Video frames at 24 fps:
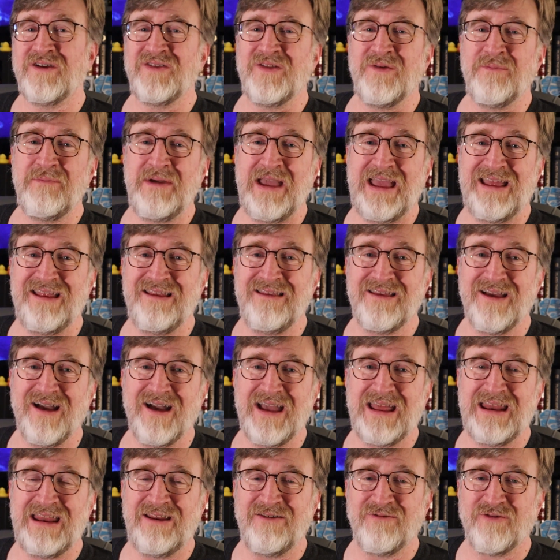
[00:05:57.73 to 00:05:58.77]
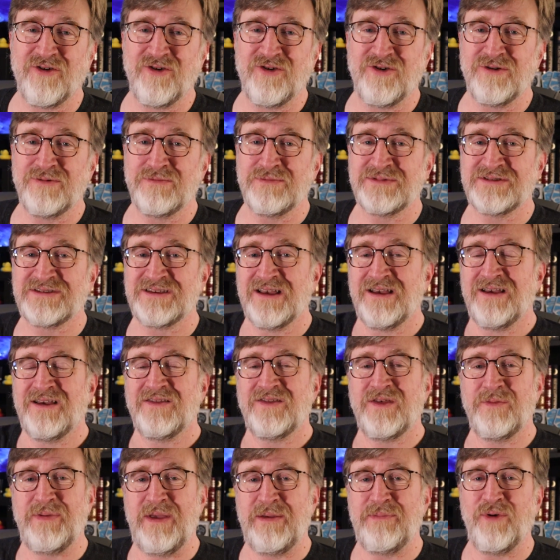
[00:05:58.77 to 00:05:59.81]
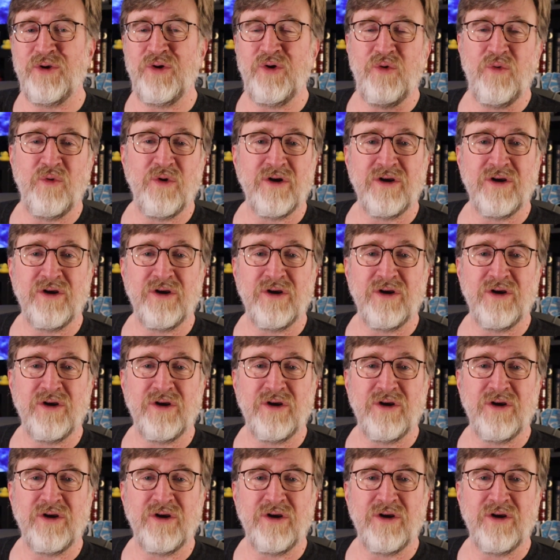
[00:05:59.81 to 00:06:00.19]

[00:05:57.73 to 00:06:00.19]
in the main dining rooms, the people who